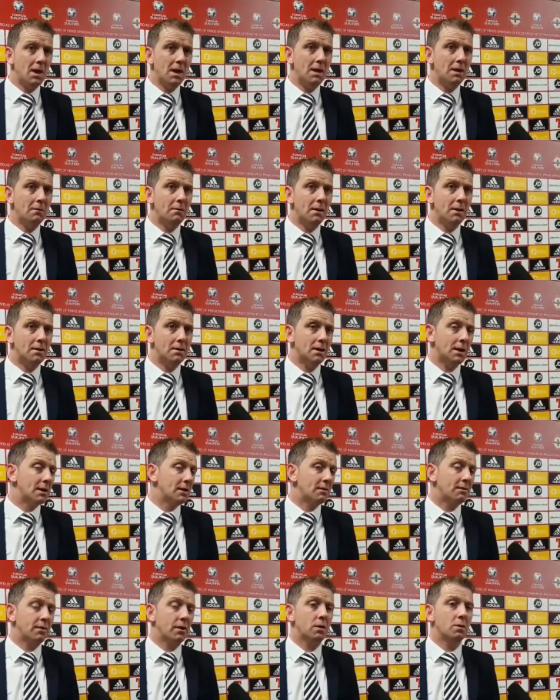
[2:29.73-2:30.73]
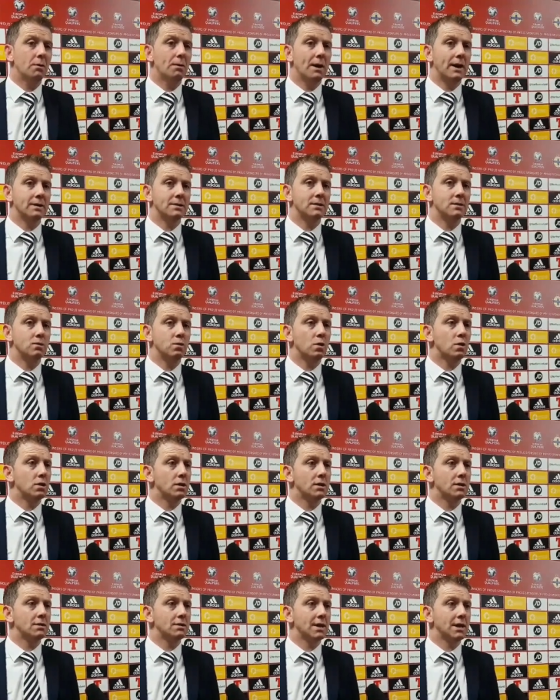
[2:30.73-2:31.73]
Um, and the forward passes
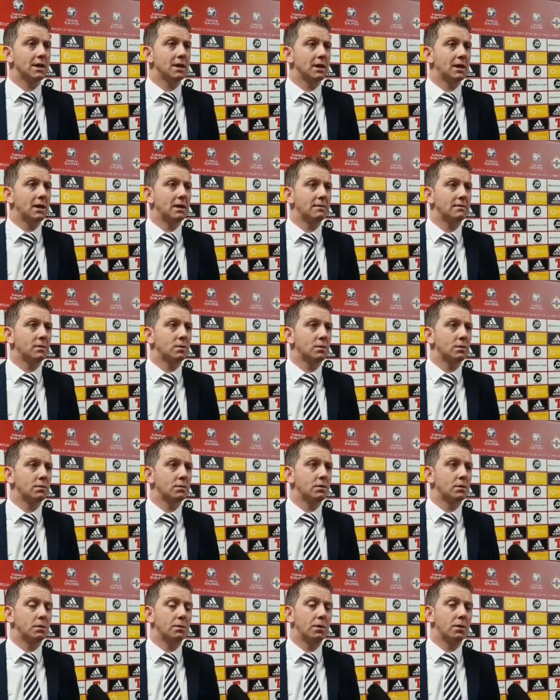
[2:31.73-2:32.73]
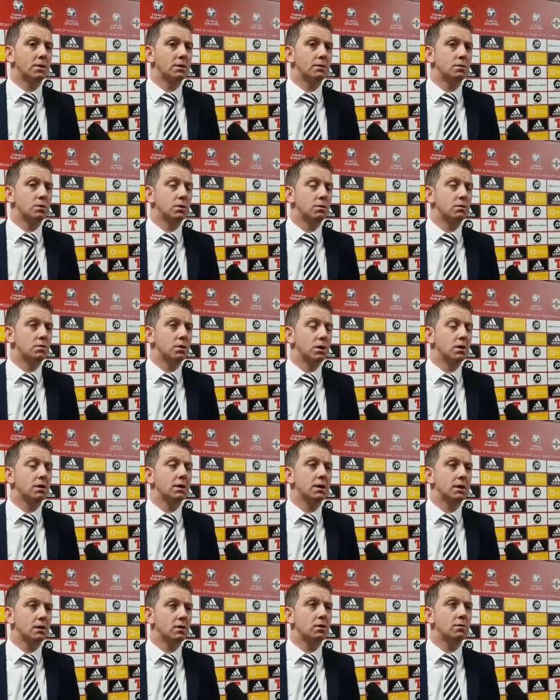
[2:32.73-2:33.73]
worked in the second half to, to a point. We, we
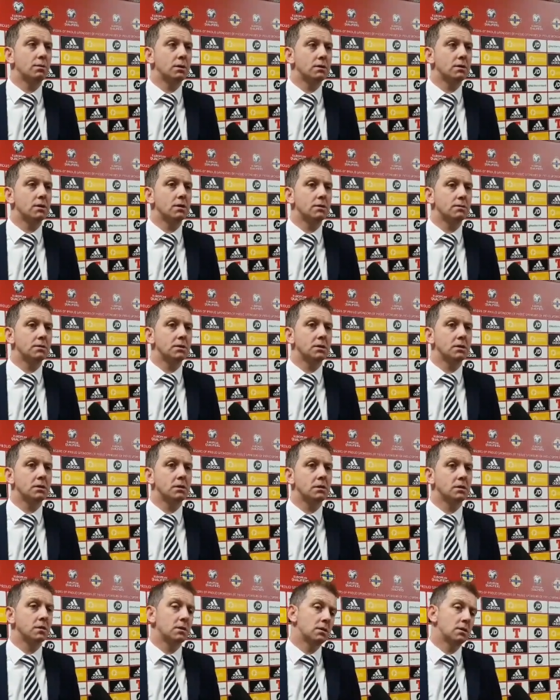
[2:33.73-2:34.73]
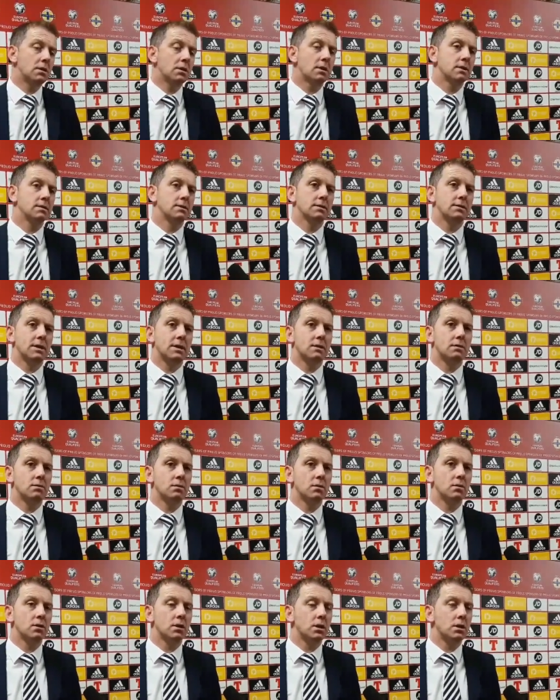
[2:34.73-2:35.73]
got in a couple of times, and as I said, they
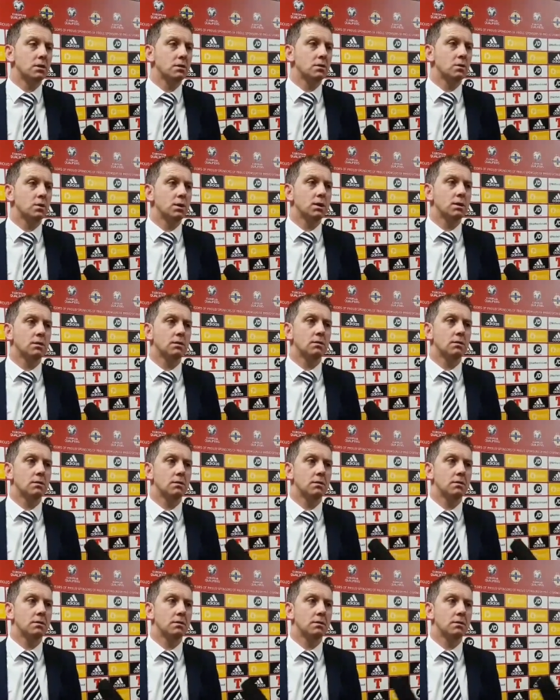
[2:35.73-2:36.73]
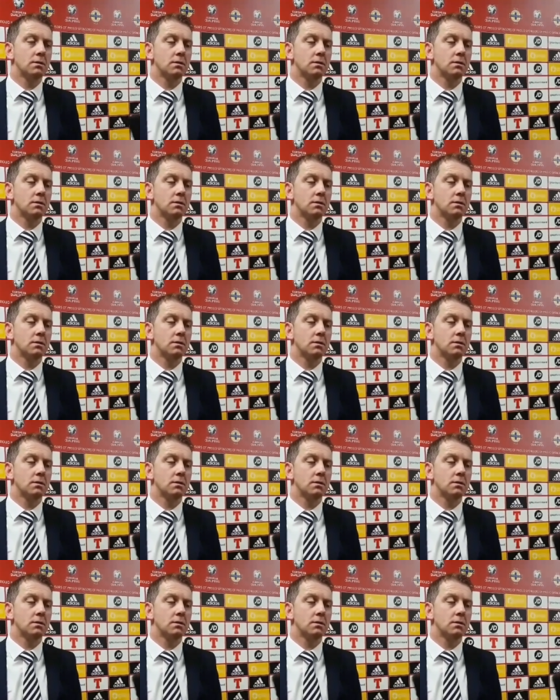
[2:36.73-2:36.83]
were unlucky not to win. Yeah,